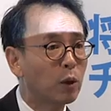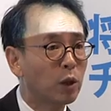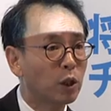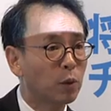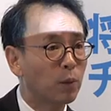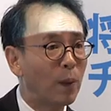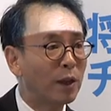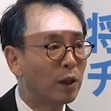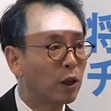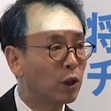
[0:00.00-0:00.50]

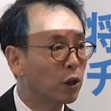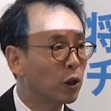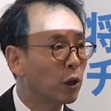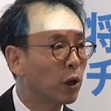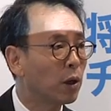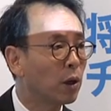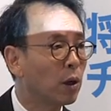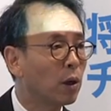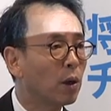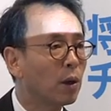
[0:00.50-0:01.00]
expenditure,
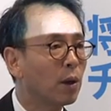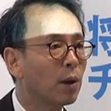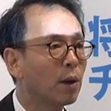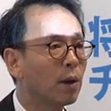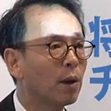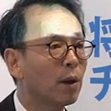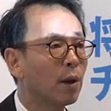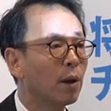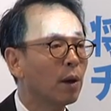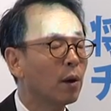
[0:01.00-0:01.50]

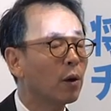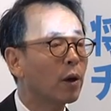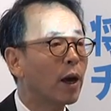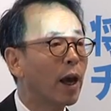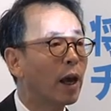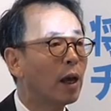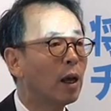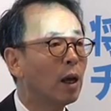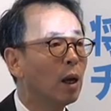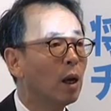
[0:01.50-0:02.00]

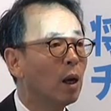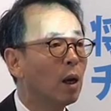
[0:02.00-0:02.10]
okay?